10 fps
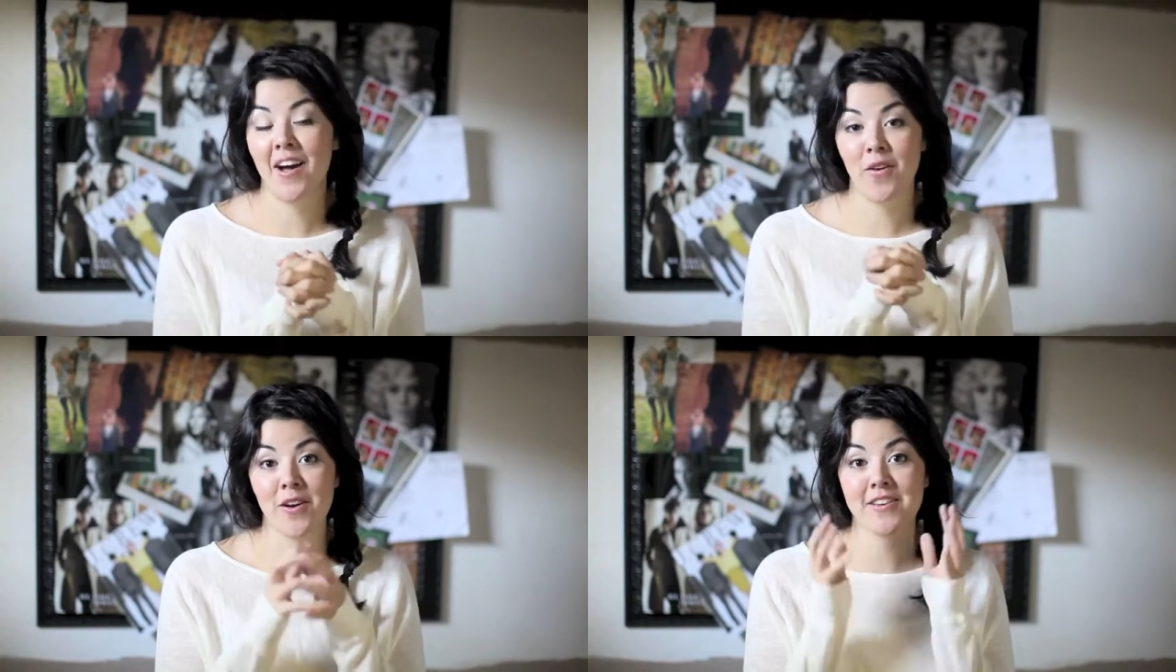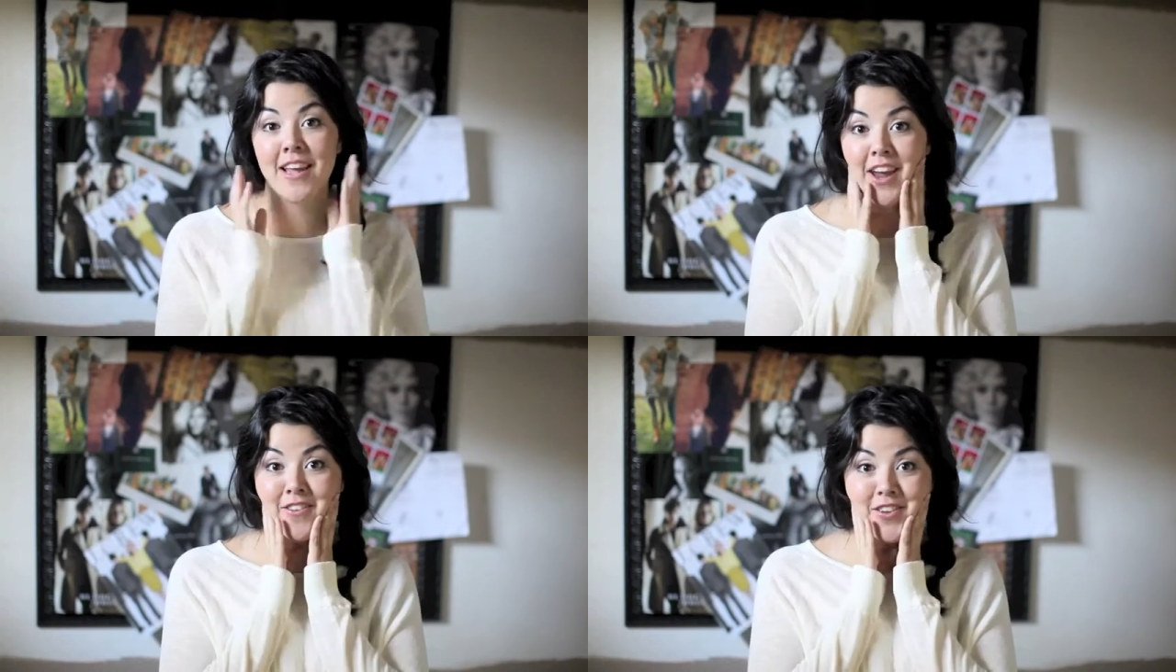or
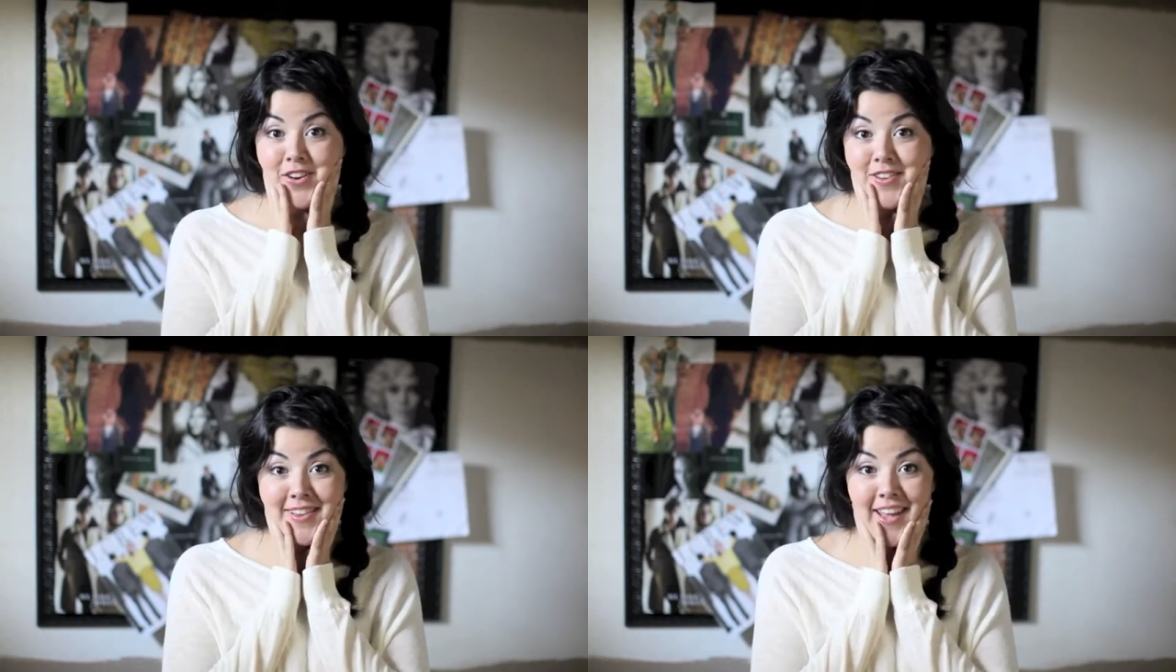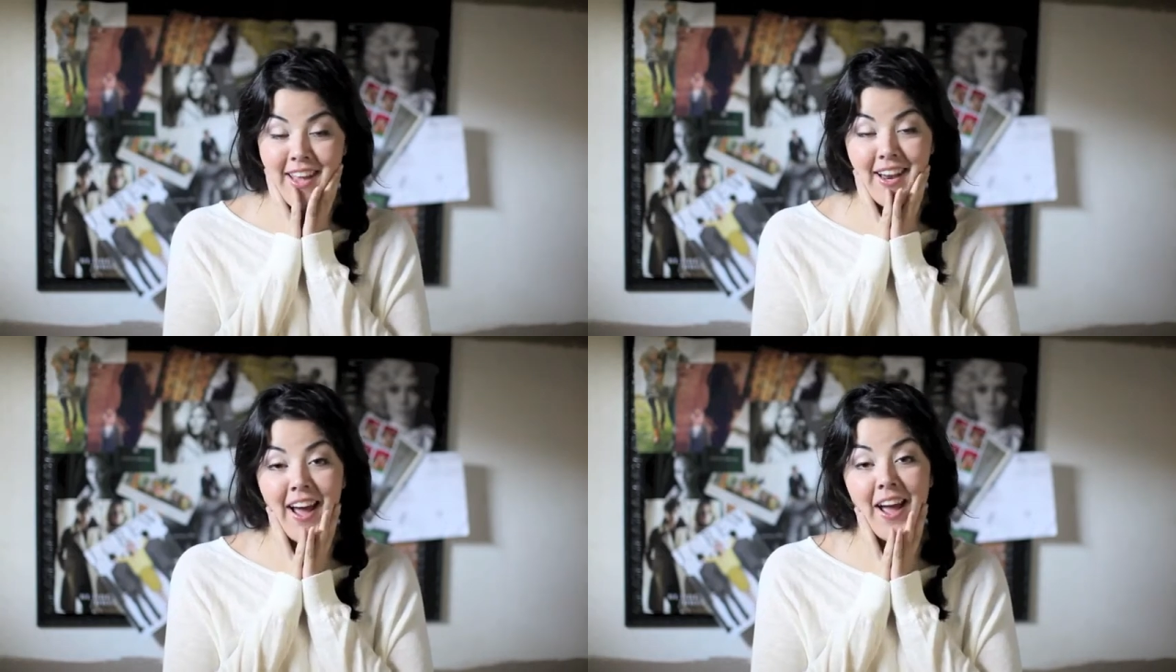take care of your
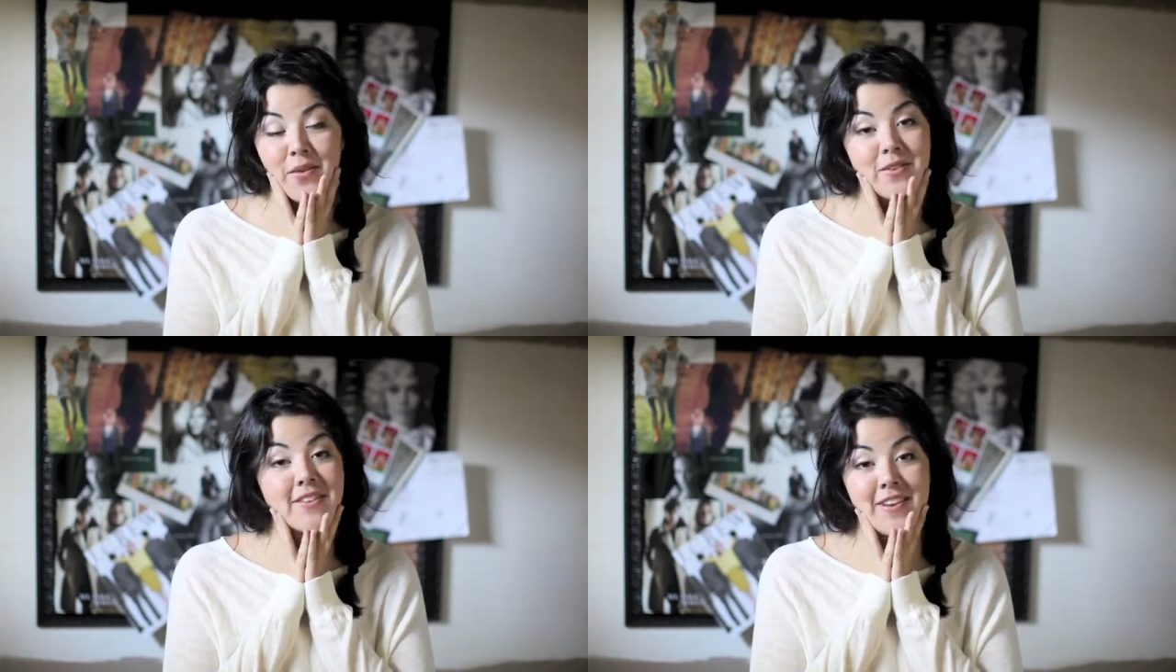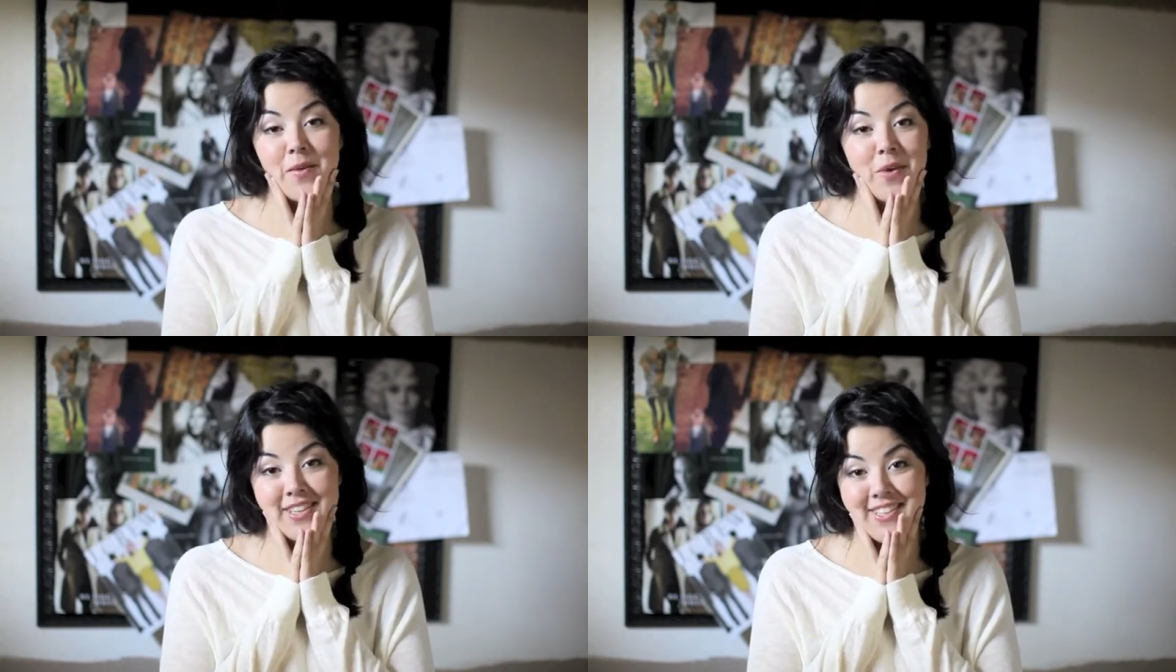skin, I would
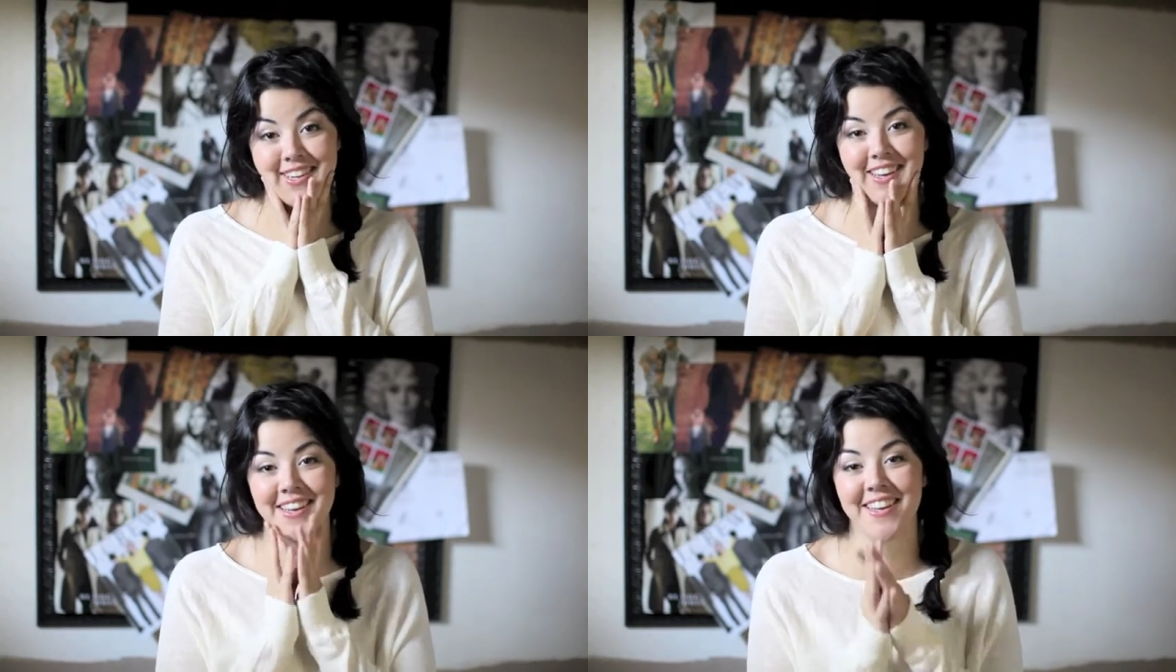stop watching.